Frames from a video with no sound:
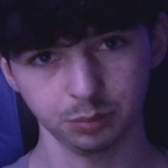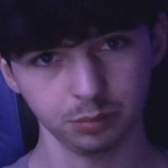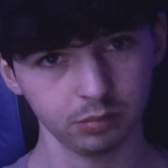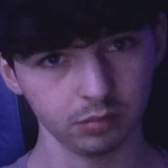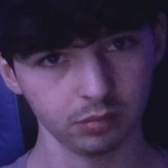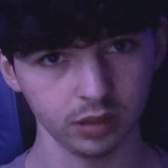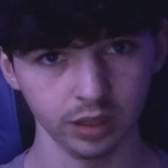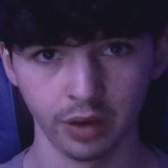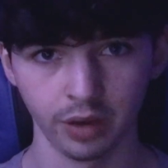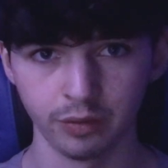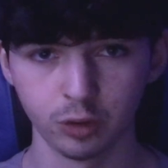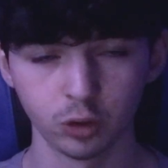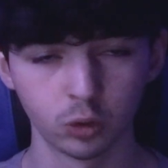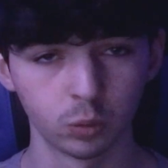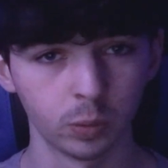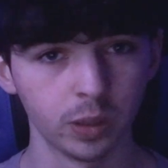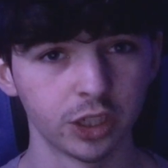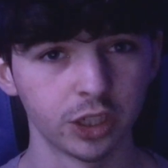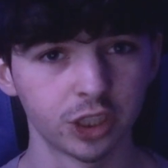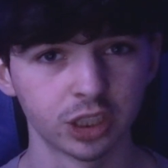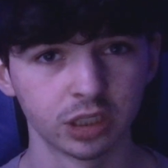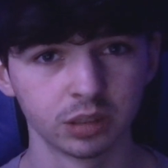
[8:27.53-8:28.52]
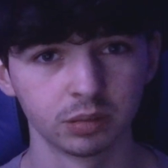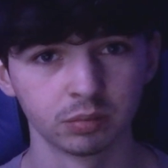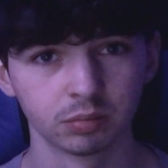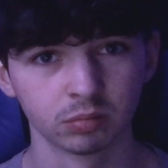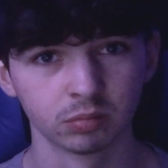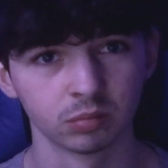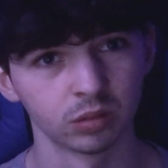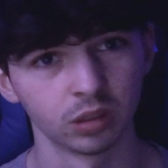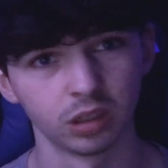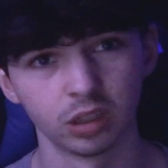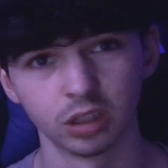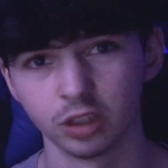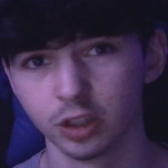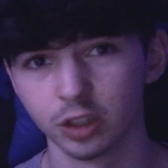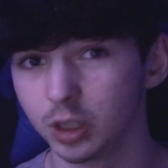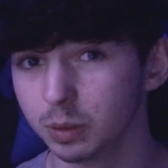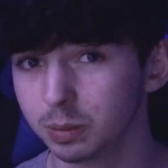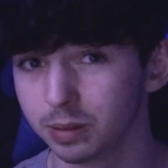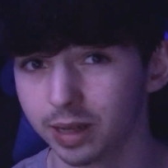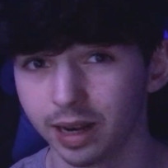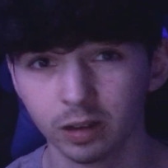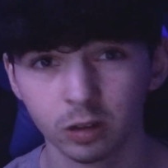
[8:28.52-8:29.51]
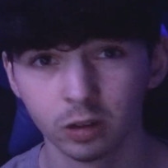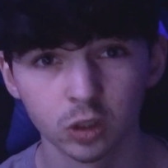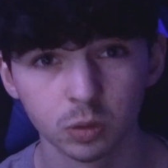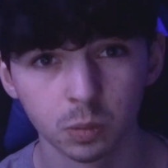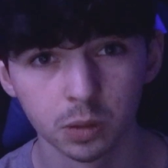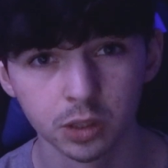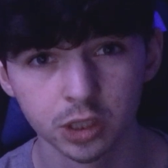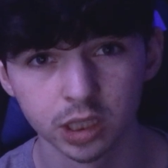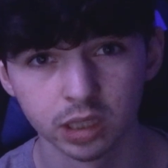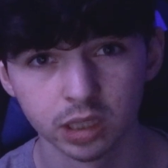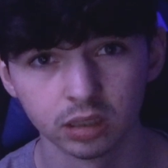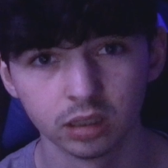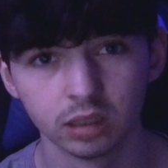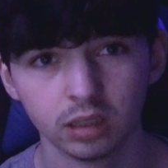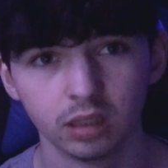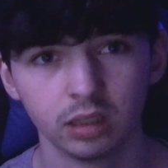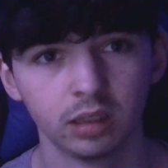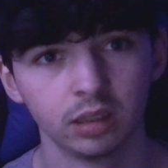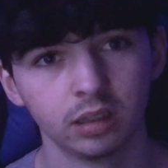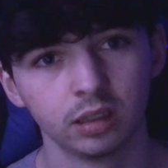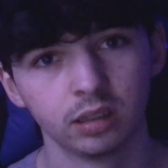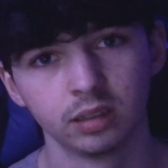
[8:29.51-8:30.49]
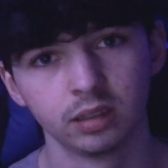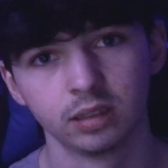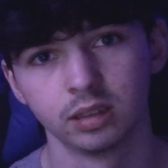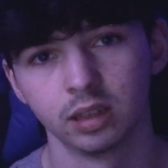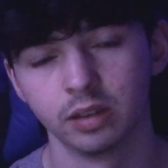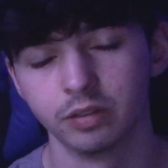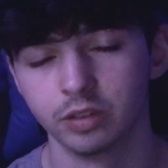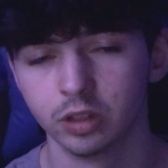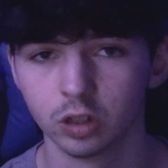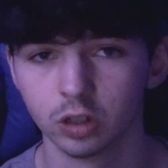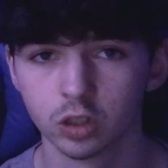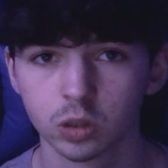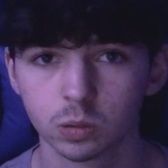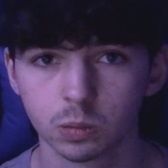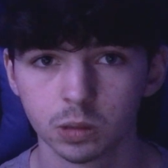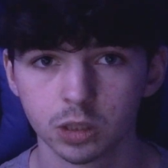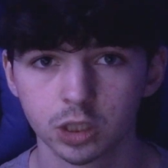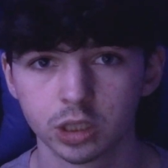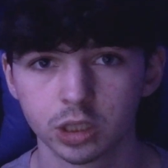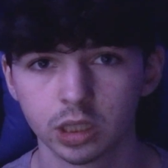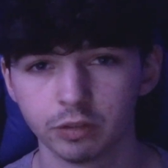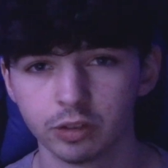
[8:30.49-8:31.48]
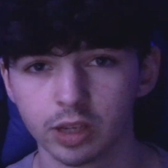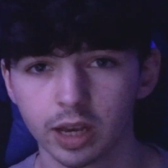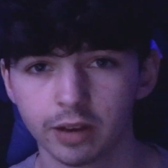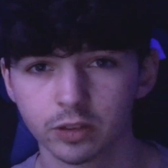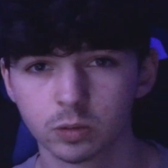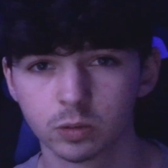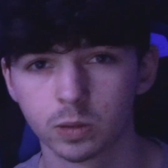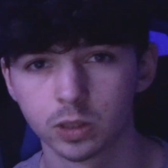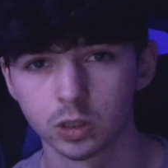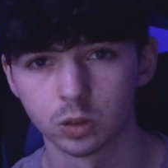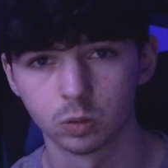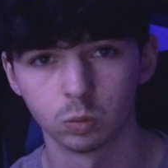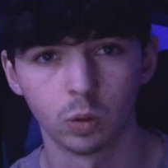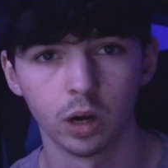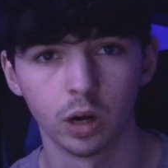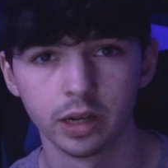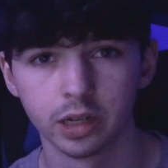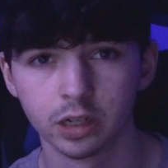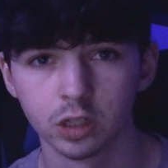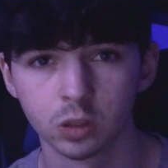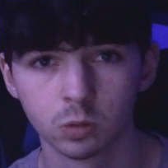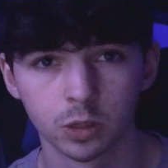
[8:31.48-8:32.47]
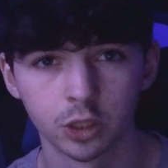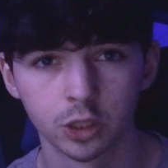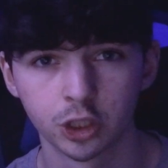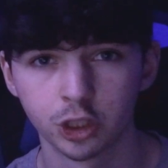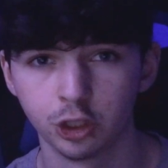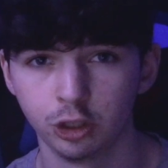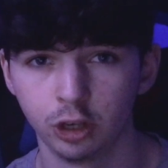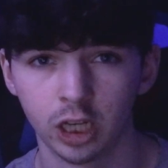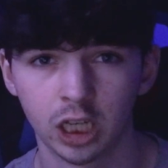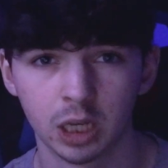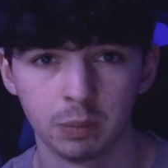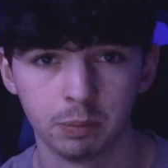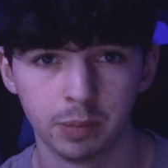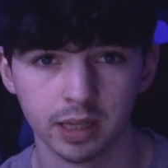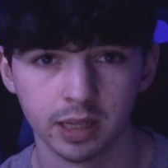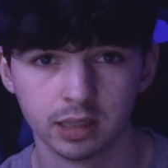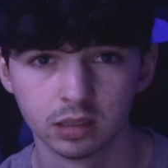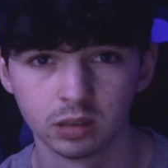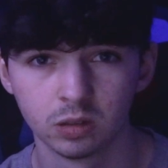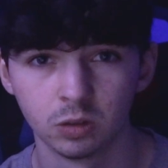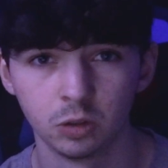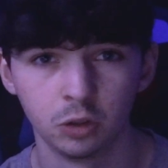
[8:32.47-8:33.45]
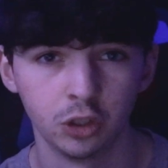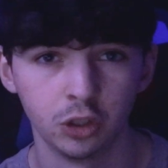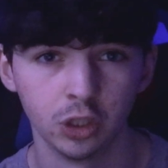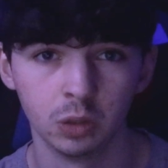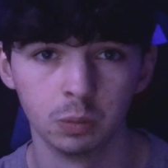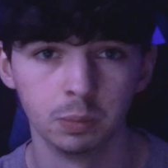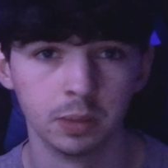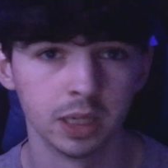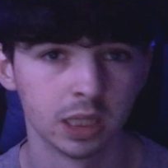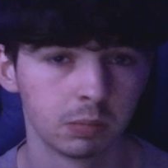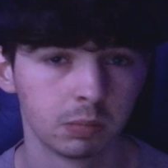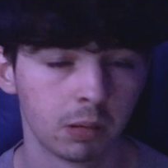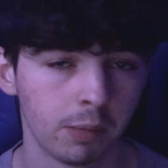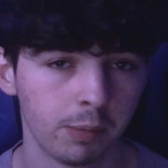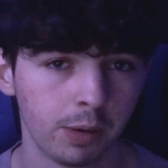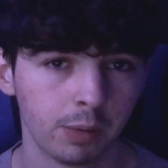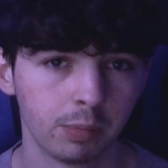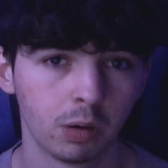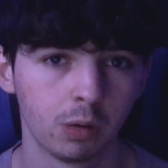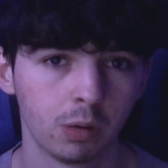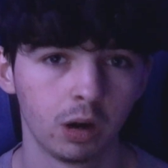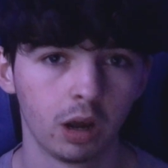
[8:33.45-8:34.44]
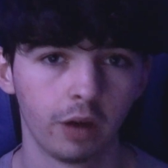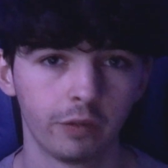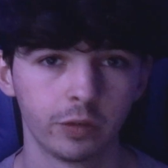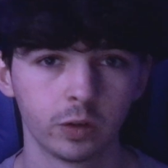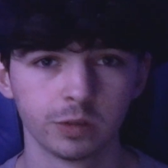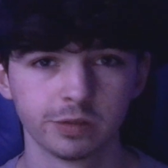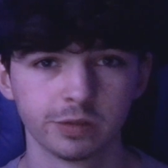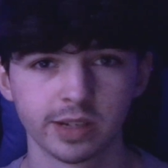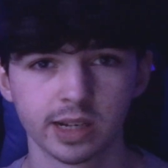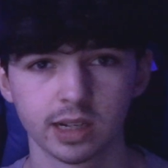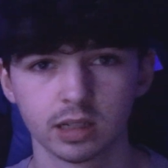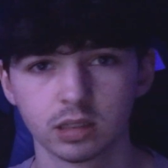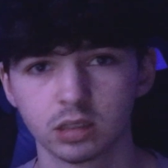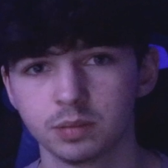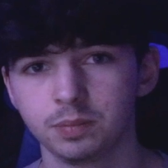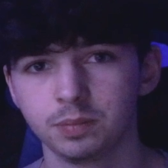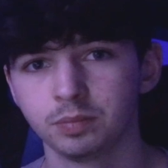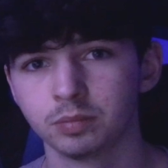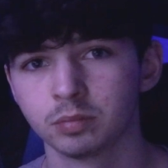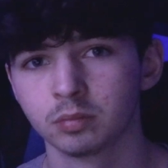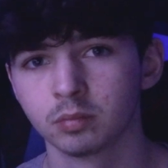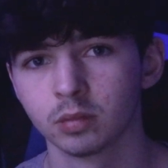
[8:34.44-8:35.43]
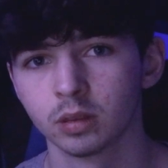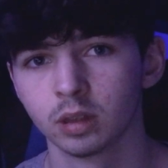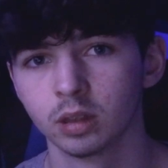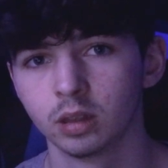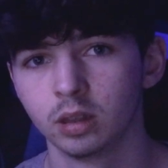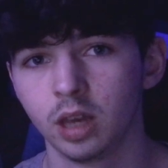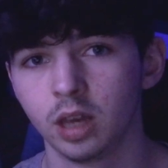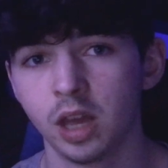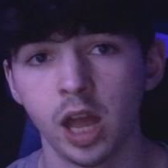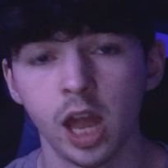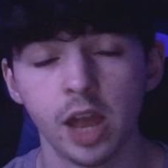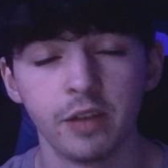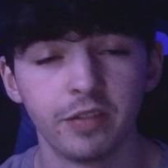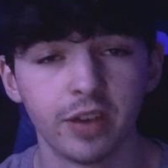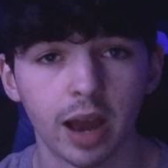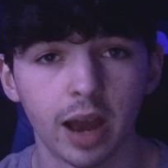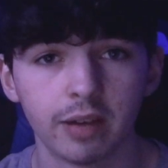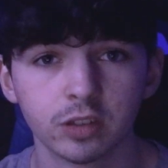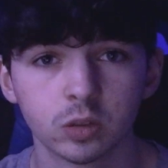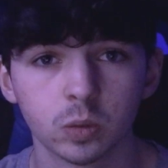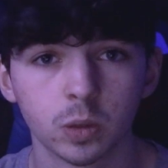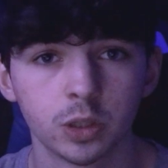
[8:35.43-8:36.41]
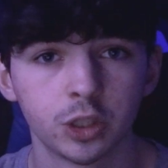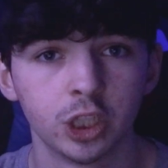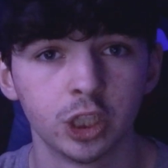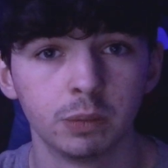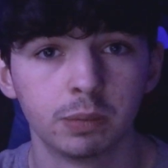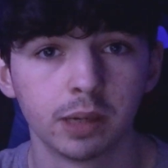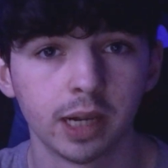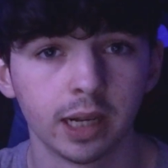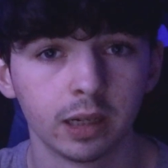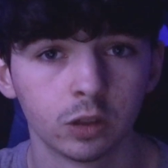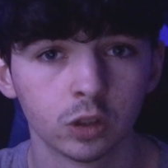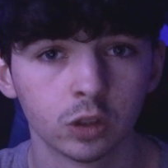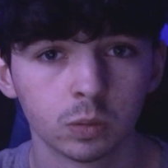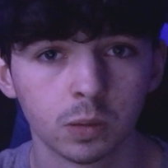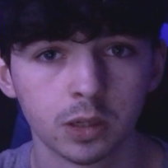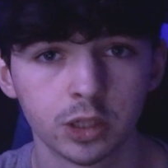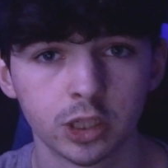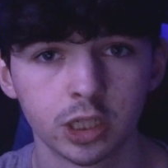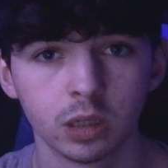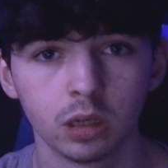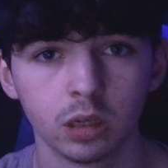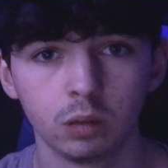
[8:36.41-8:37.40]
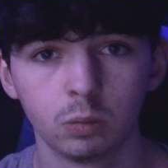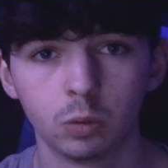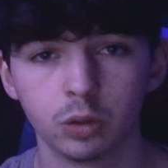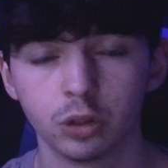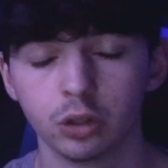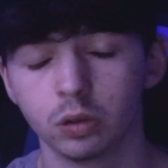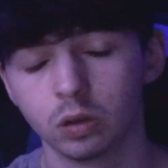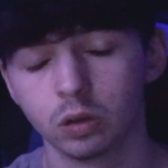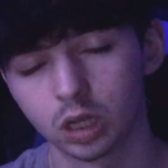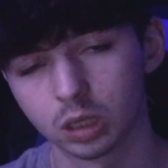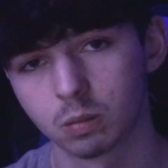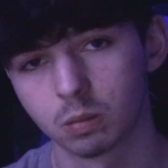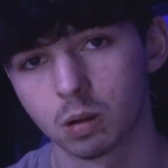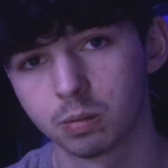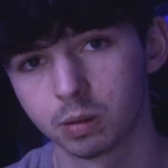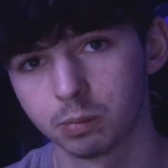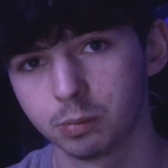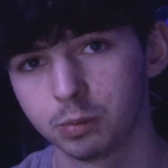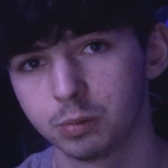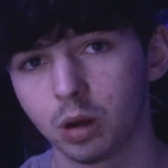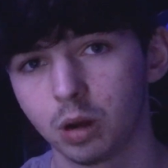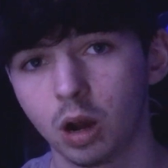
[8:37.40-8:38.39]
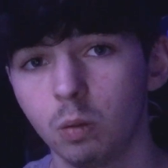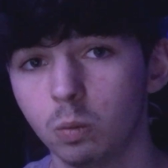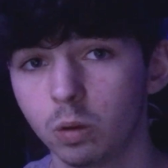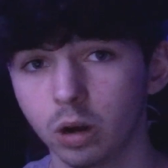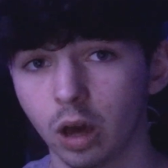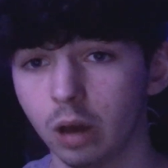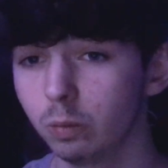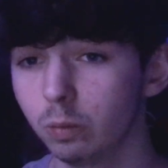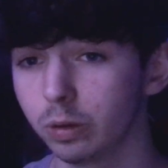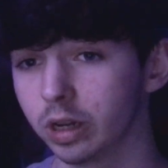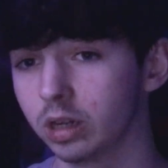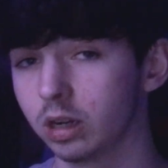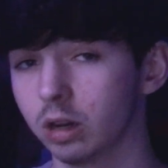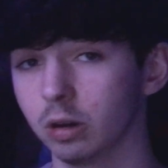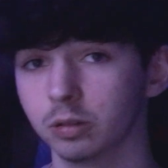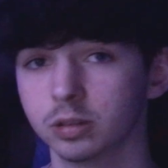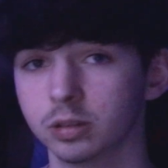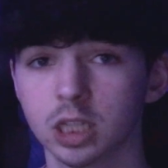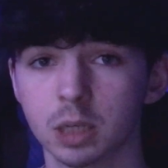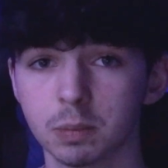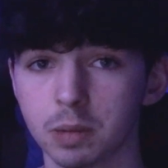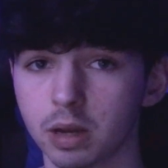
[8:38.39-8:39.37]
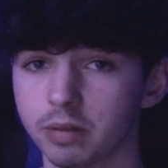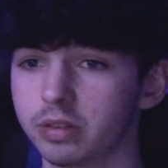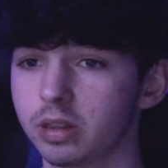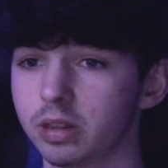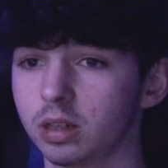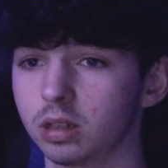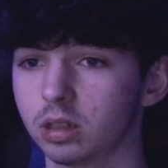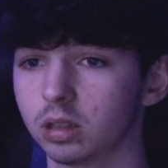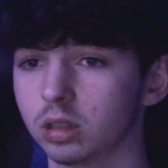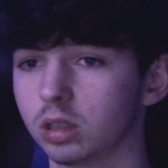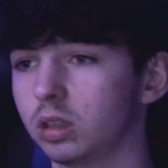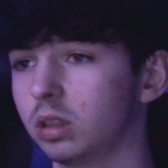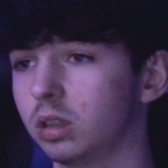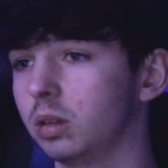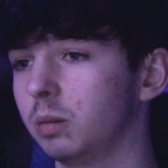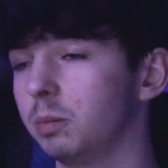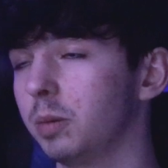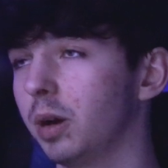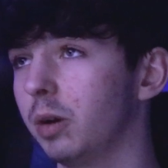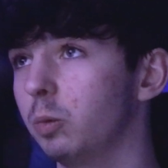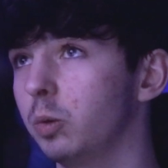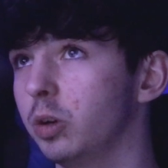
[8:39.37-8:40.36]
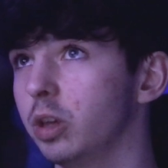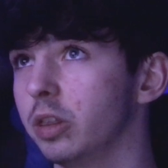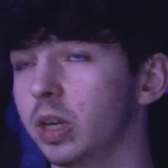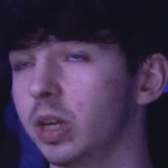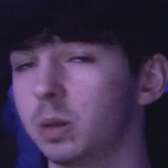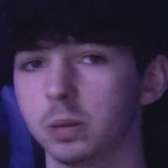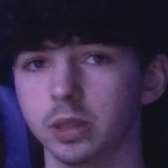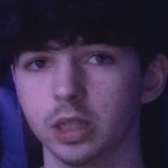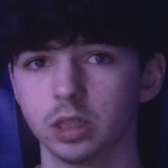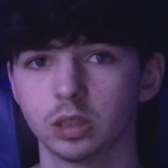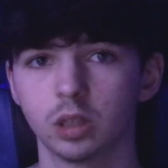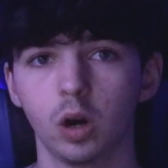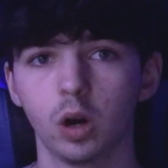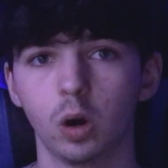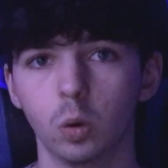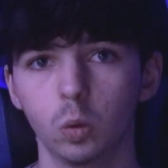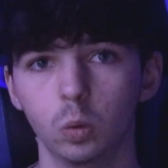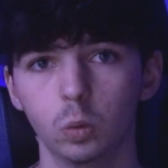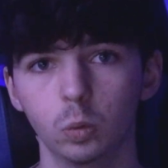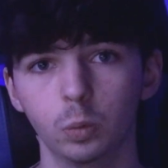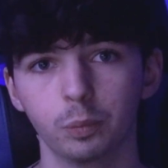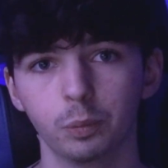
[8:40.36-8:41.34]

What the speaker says: have you switched? Are you planning on switching? Have you not switched? If you have switched, why did you switch? Do you like it better, or do you miss Premiere Pro and After Effects? If you haven't switched, are you planning on switching? What do you not like about Premiere Pro? I want to know. Tell me everything about what you think about this whole